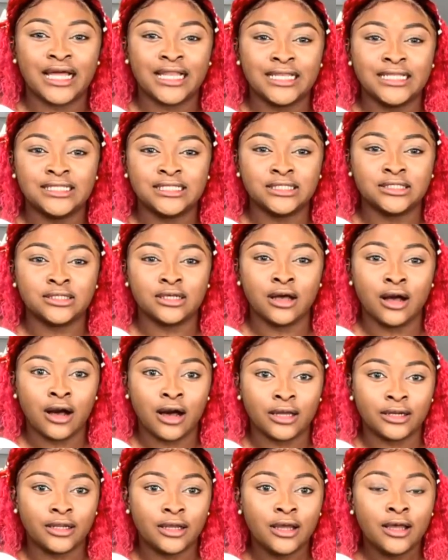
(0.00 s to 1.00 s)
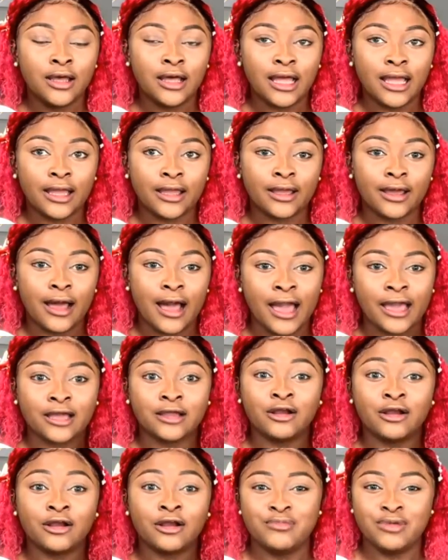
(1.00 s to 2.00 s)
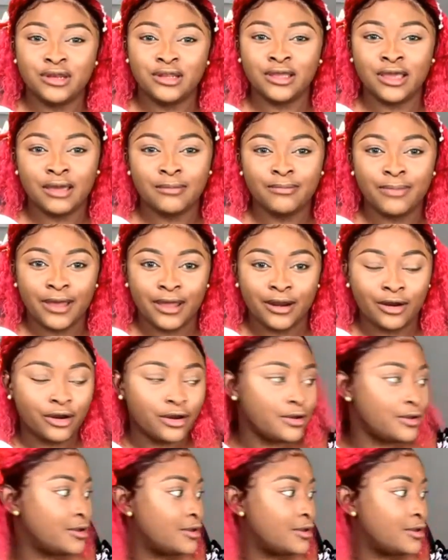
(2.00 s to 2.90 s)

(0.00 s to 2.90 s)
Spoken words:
I listen to God. Like I can communicate better.